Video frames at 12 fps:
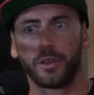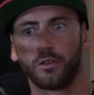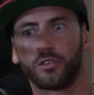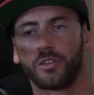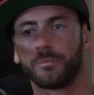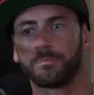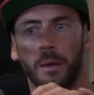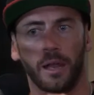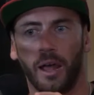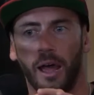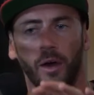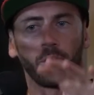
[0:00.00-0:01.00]
Here's
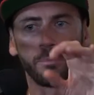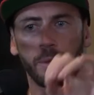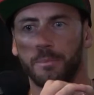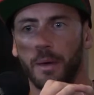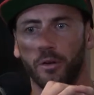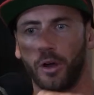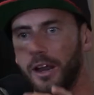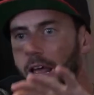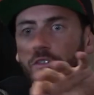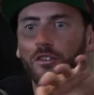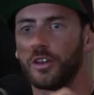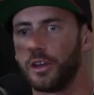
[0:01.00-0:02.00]
how to be better at
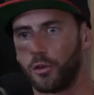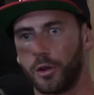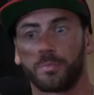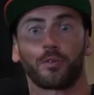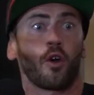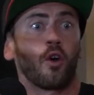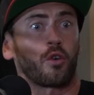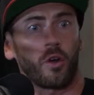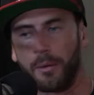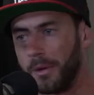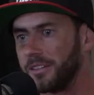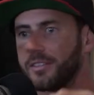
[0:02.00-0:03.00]
engineering,
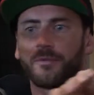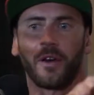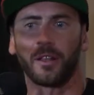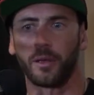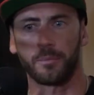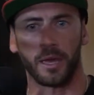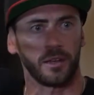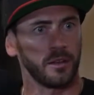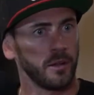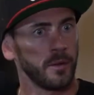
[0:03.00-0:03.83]
programming, development.